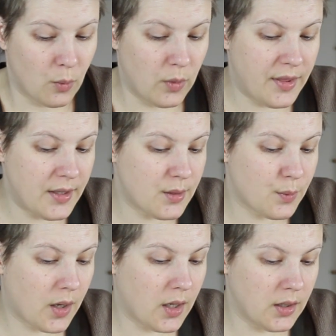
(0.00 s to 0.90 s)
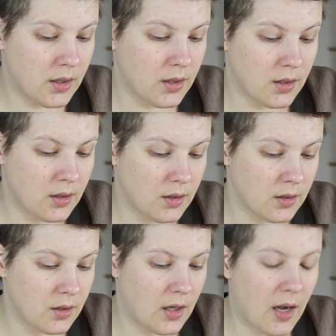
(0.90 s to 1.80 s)
With this one,
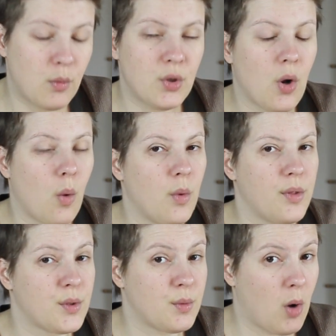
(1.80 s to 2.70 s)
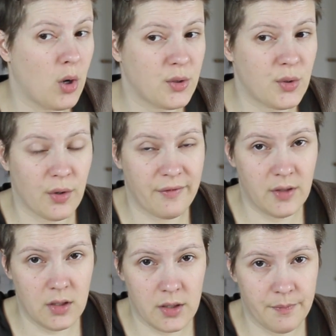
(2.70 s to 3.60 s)
I would go with a smaller
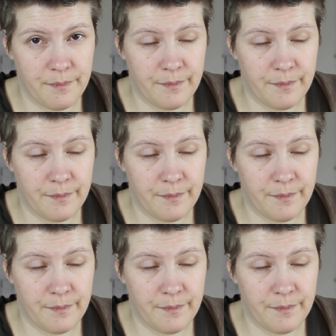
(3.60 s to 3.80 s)
surface,